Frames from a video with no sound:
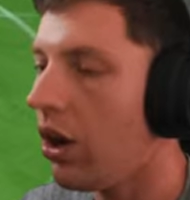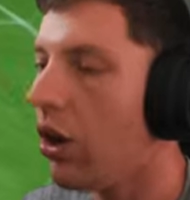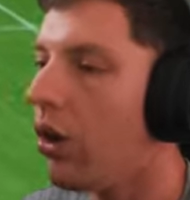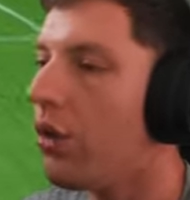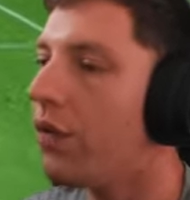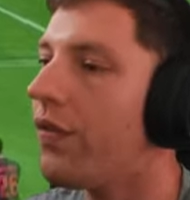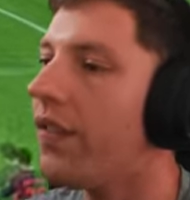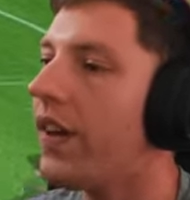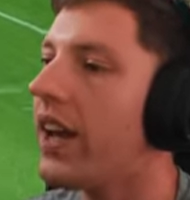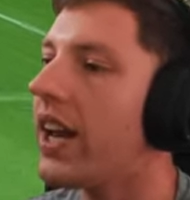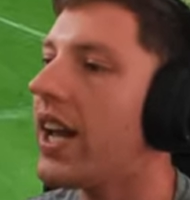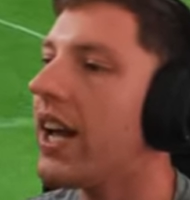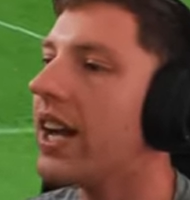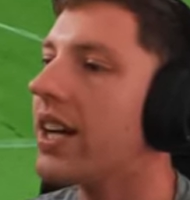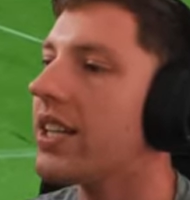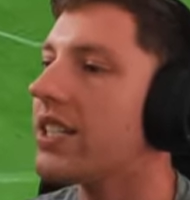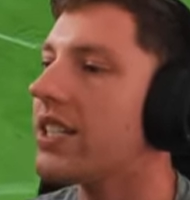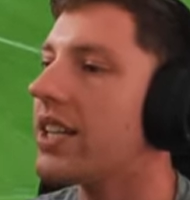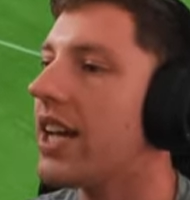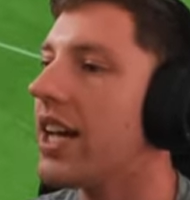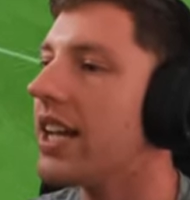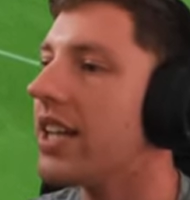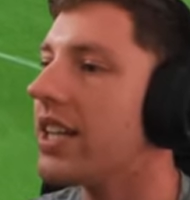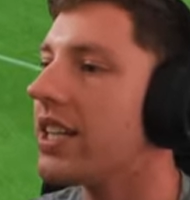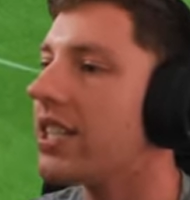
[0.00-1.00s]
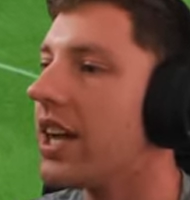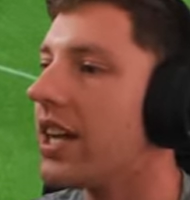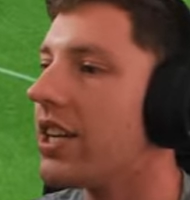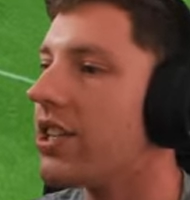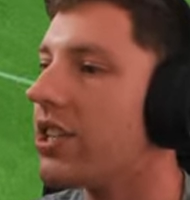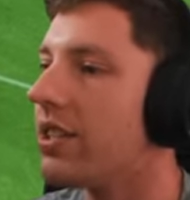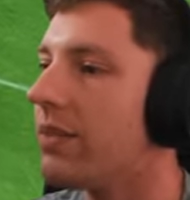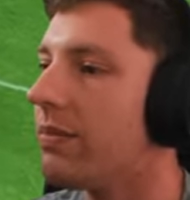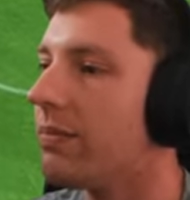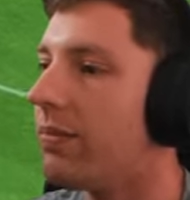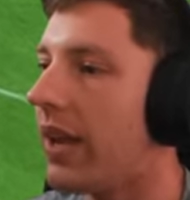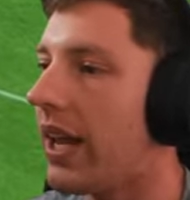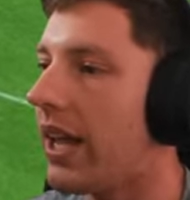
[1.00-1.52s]
No, Faraz, take a
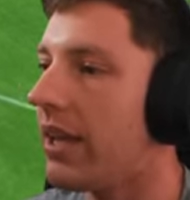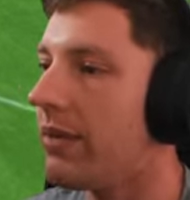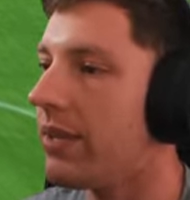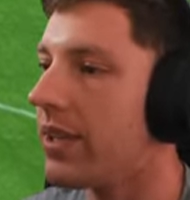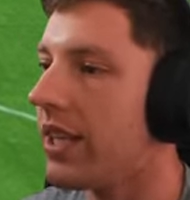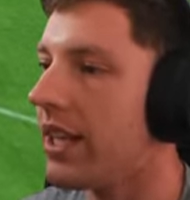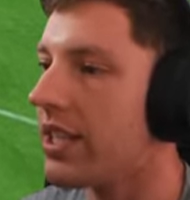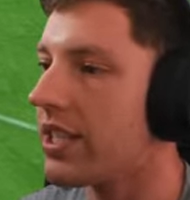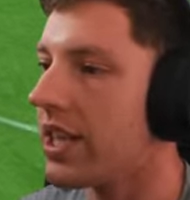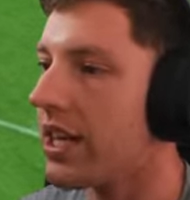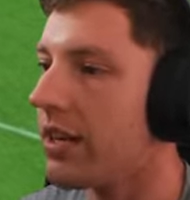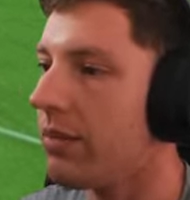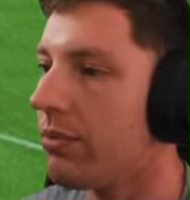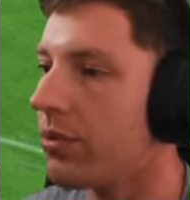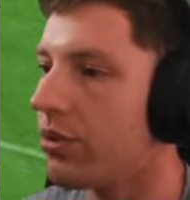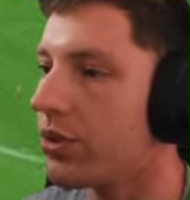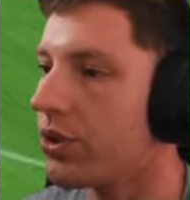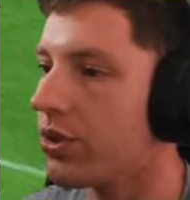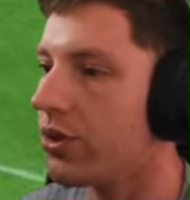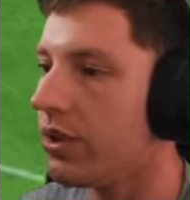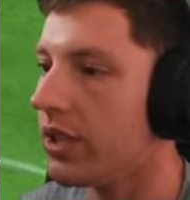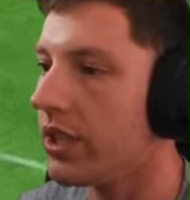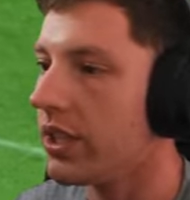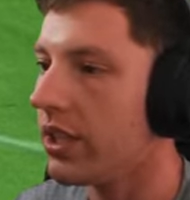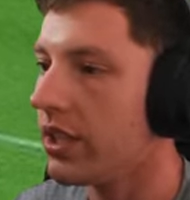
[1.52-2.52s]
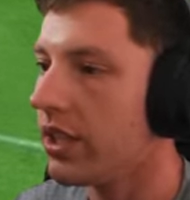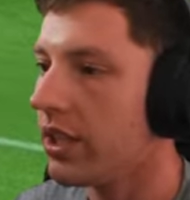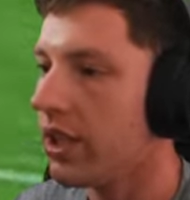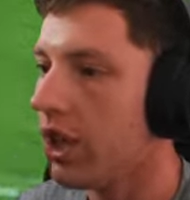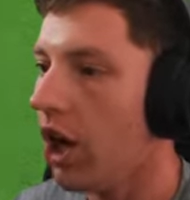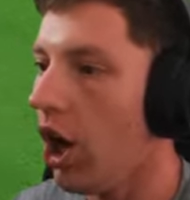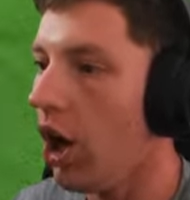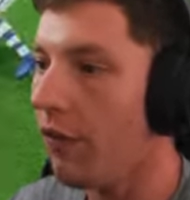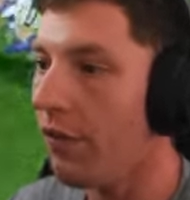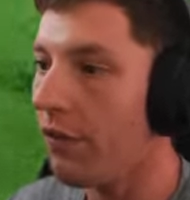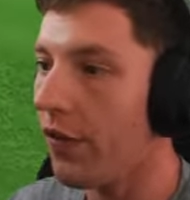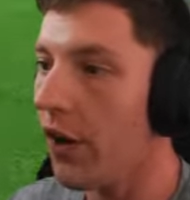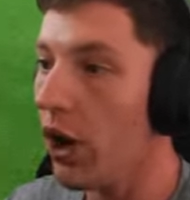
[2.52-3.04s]
touch, then play me. That's handball, surely.
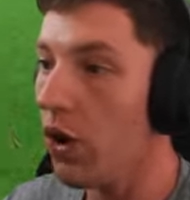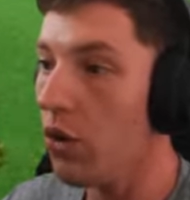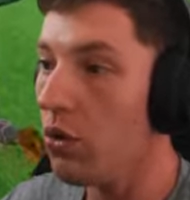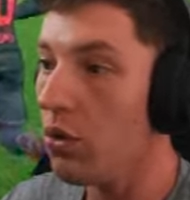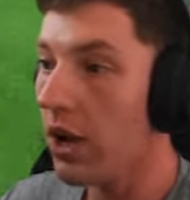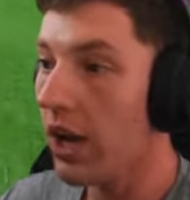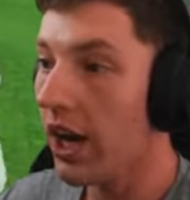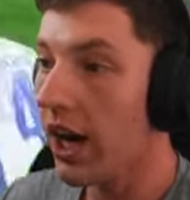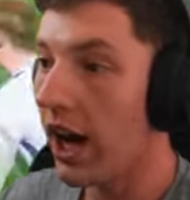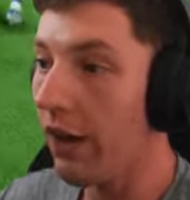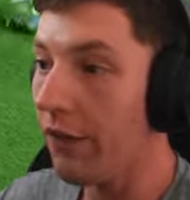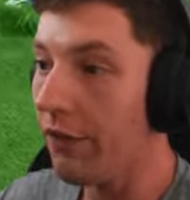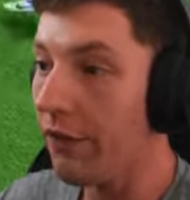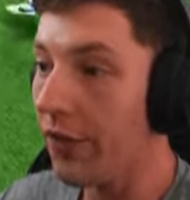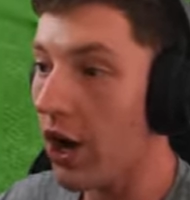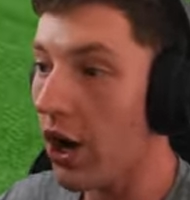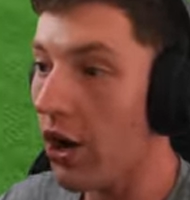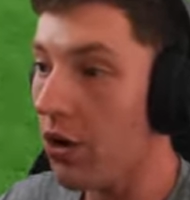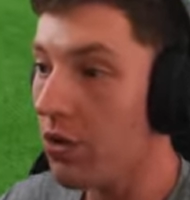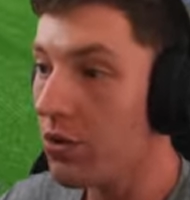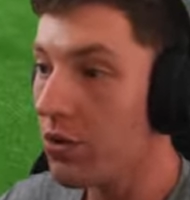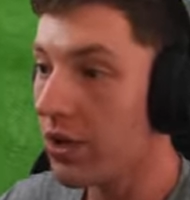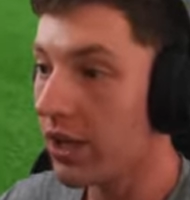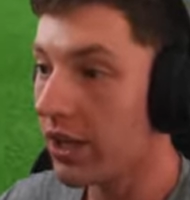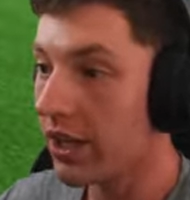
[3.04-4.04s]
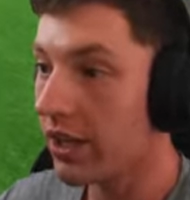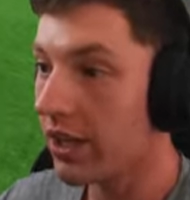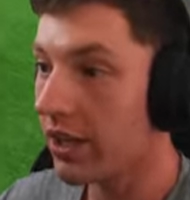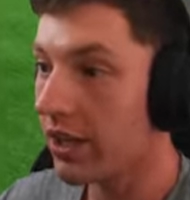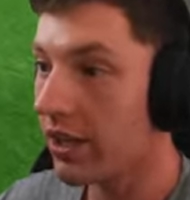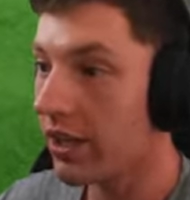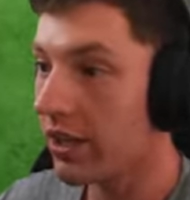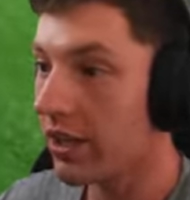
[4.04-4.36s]
Oh, I'm through.